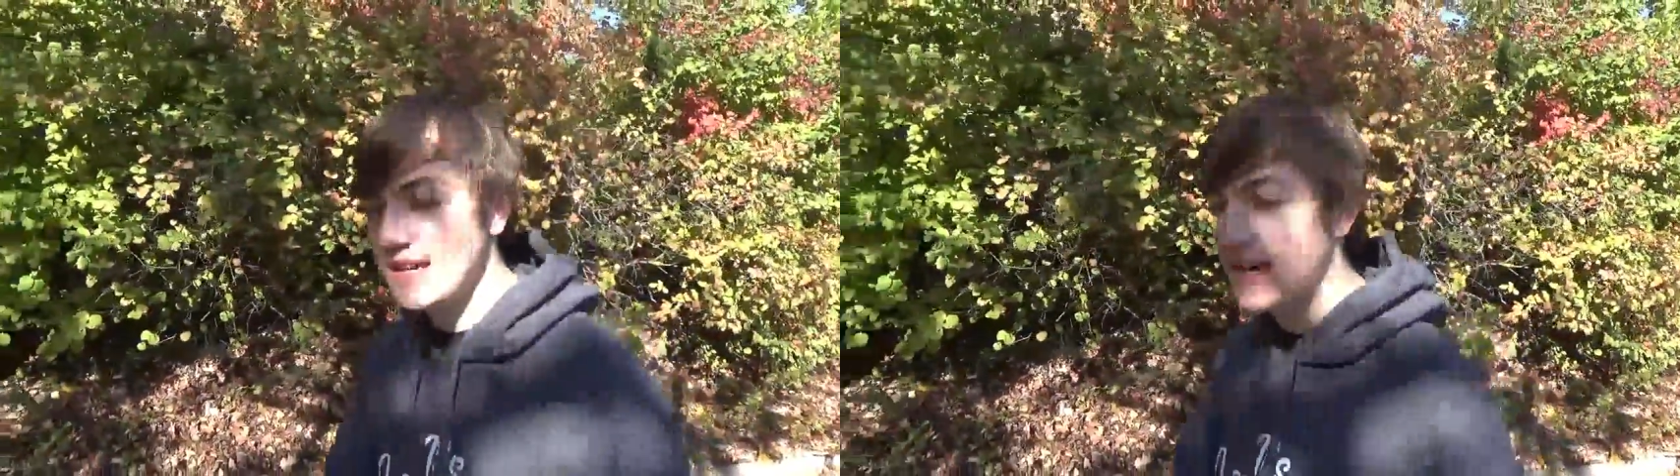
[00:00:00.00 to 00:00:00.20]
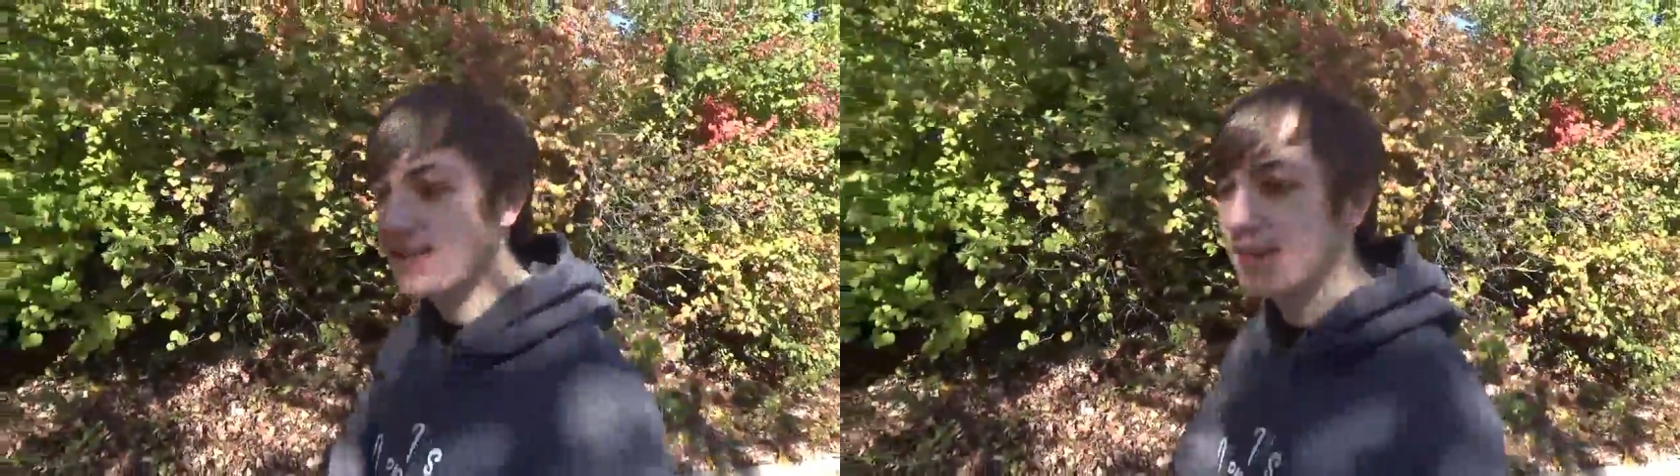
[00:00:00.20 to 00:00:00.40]

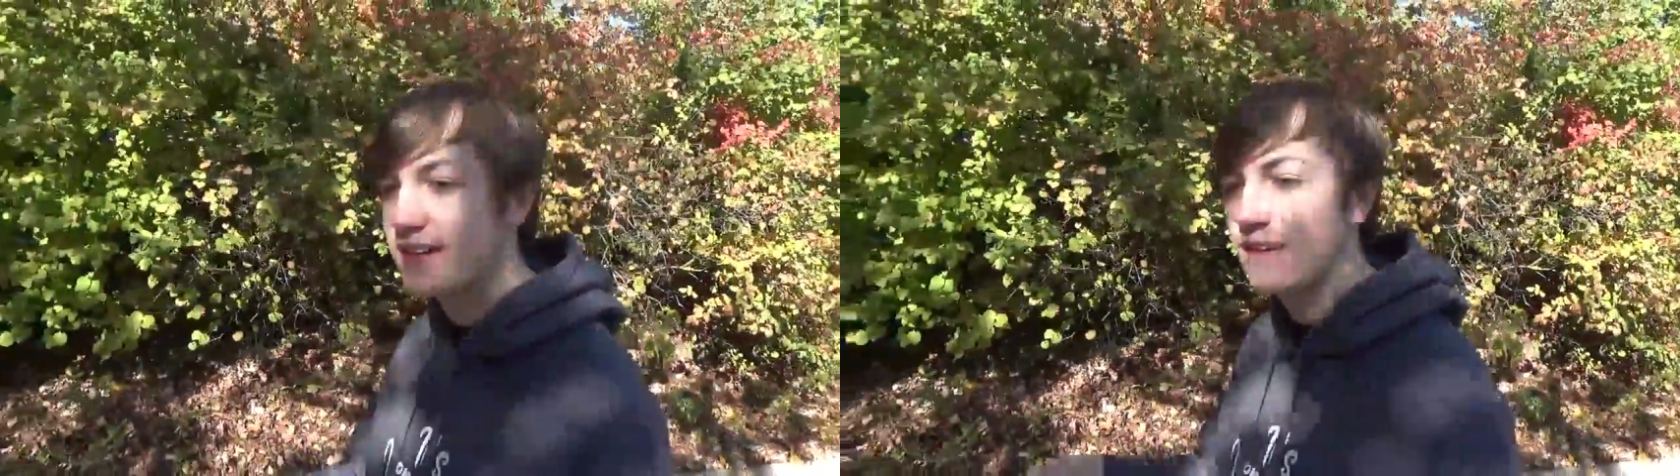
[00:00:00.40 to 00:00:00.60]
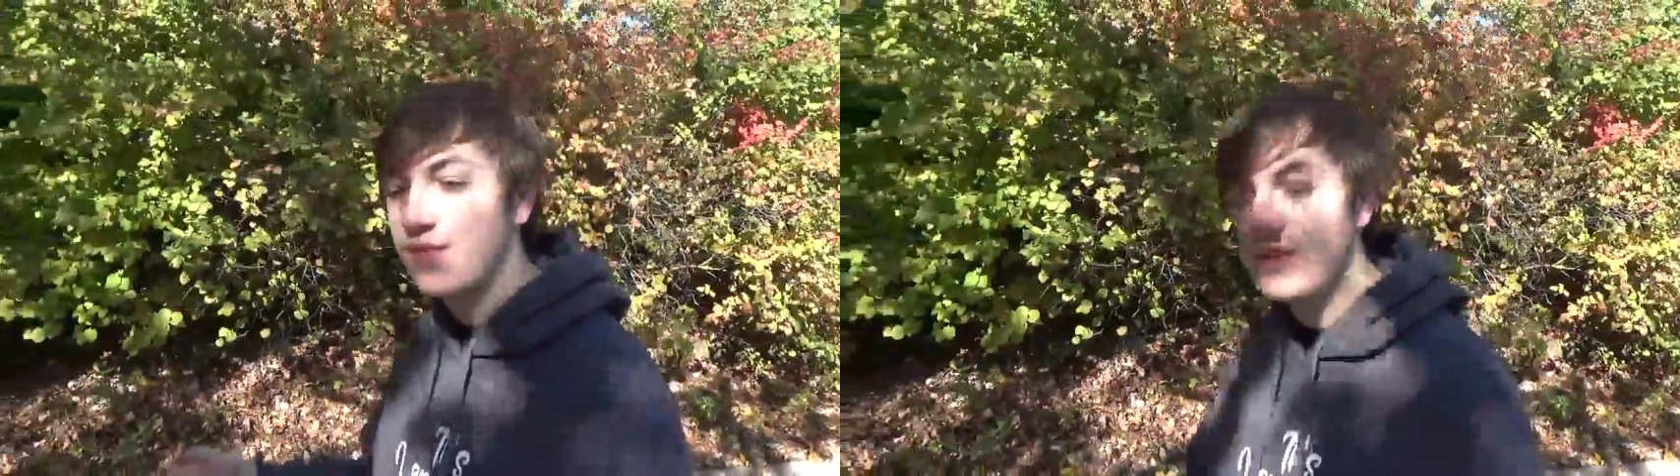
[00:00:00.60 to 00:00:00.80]
I thought I'd
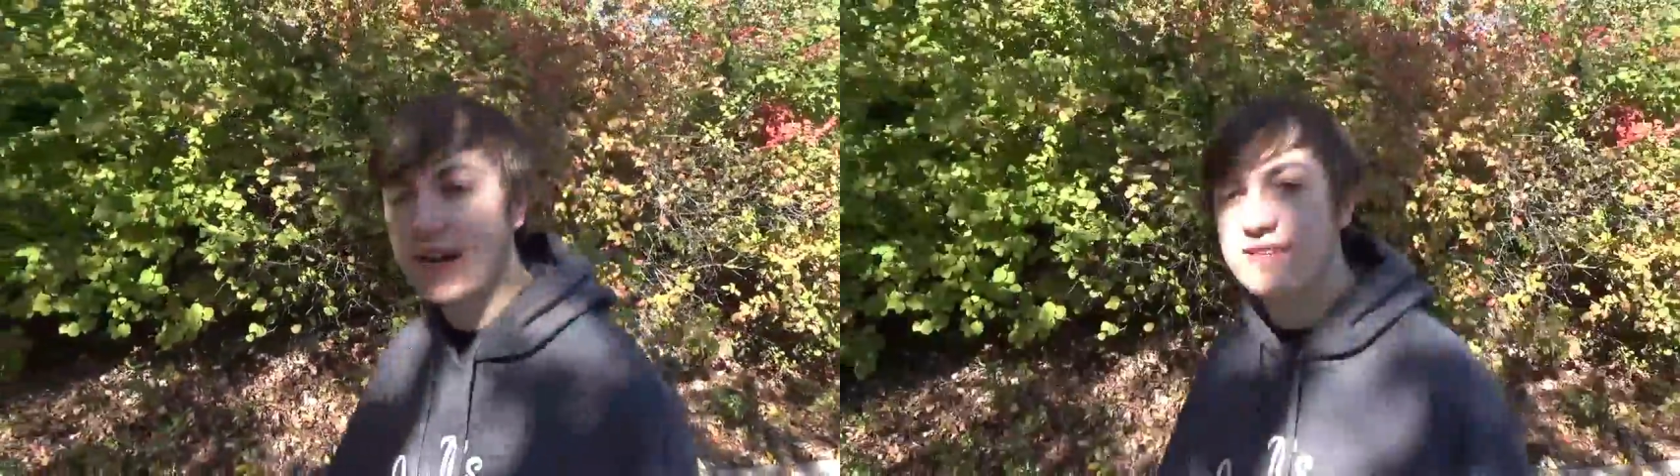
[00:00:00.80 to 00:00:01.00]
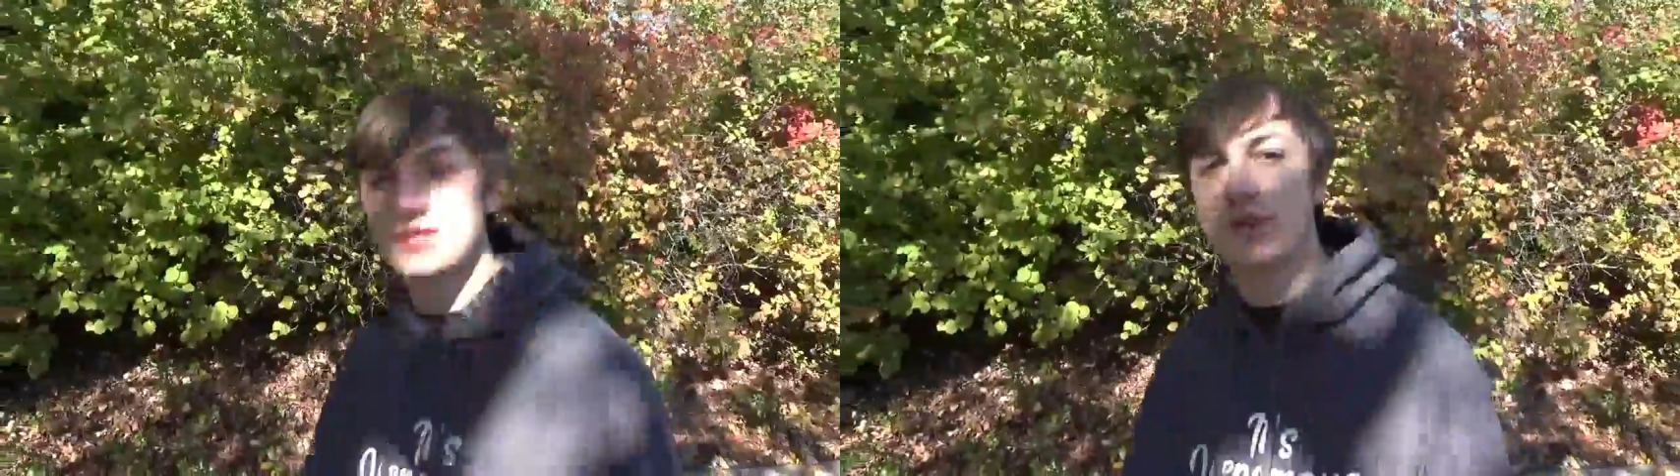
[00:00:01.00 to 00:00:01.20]
give you
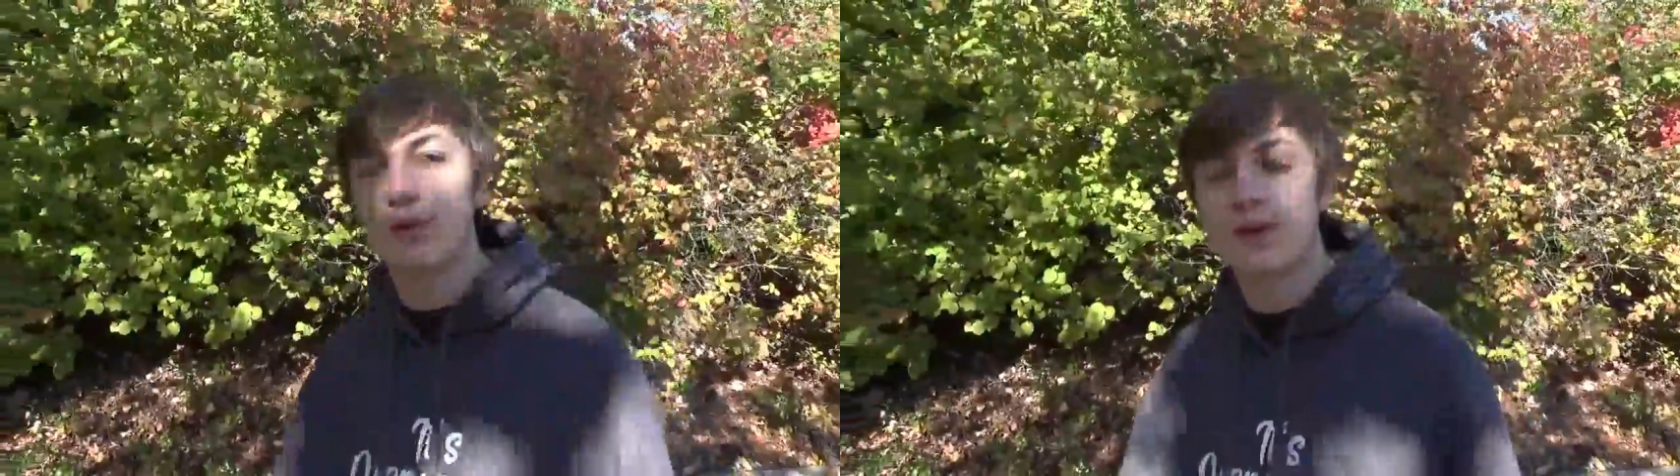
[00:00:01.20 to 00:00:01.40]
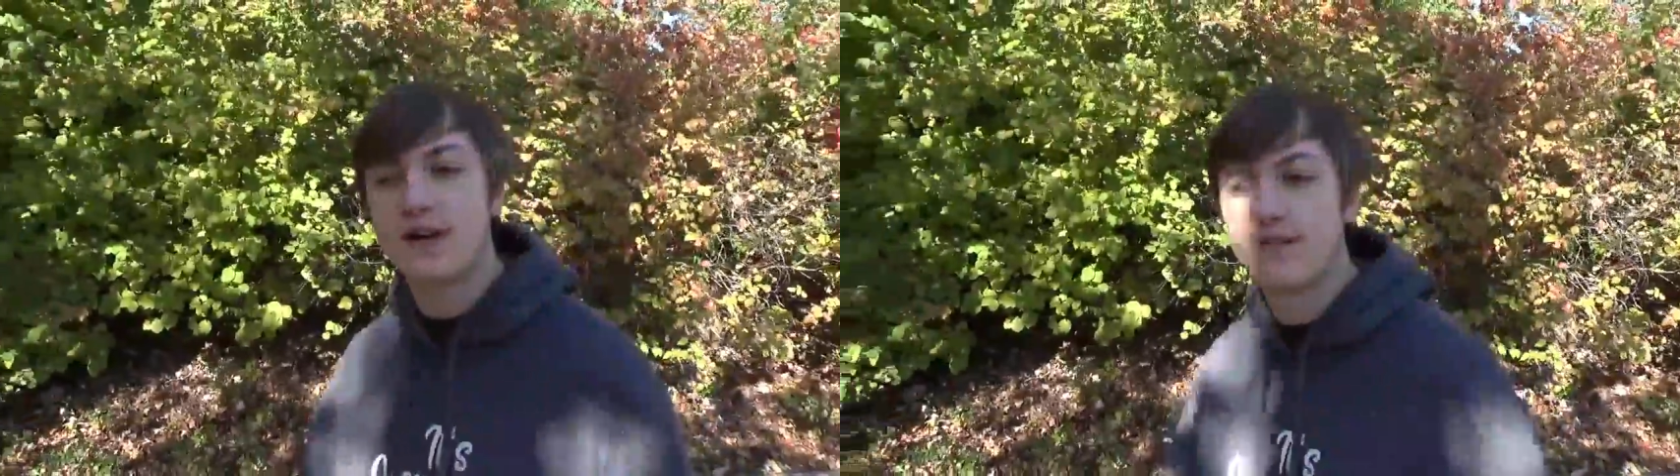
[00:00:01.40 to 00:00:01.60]
guys a
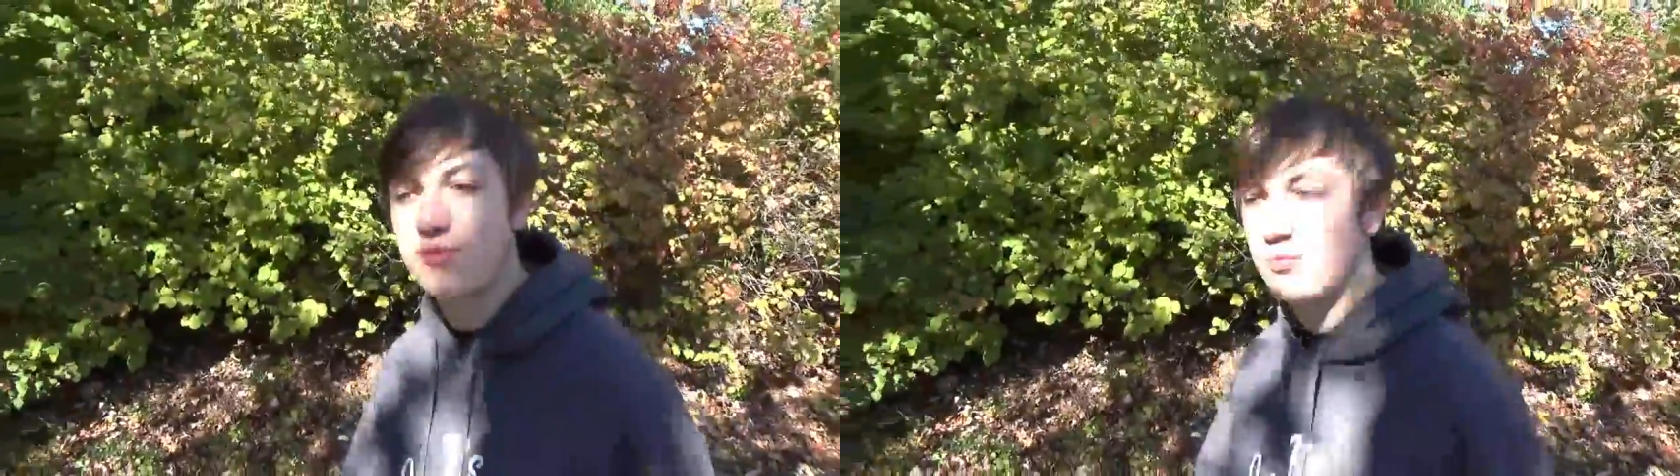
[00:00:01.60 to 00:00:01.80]
tour of